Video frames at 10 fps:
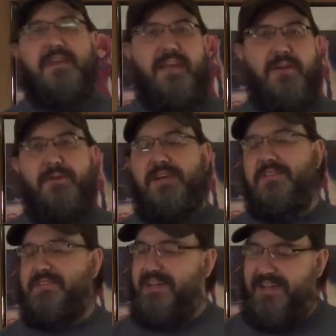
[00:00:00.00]

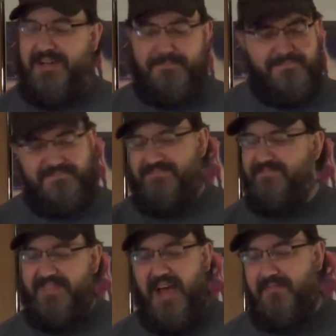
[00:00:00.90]
Anyways,
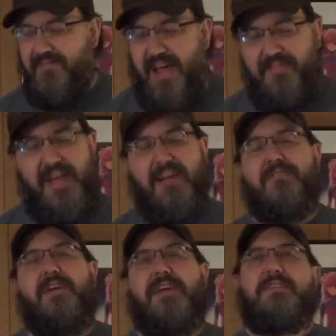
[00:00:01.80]
not that
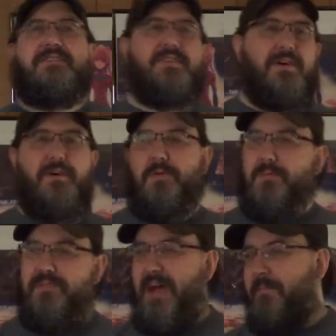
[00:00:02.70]
great,
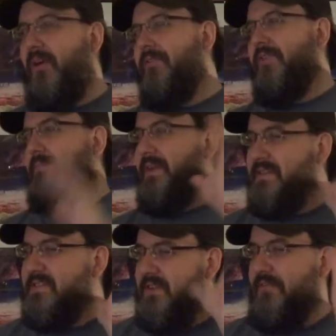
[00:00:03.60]
so not perfect,
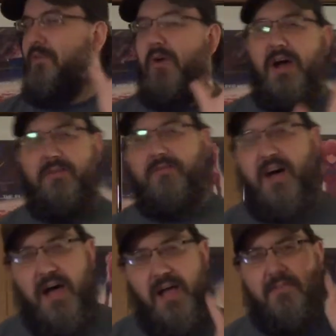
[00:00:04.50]
but still 4 out of
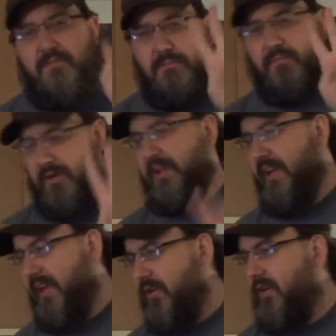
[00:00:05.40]
5, pretty
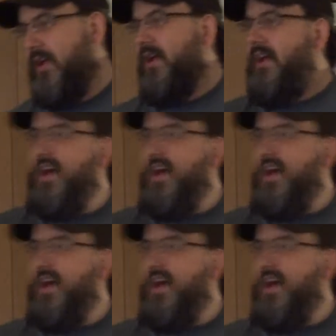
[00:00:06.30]
dang good.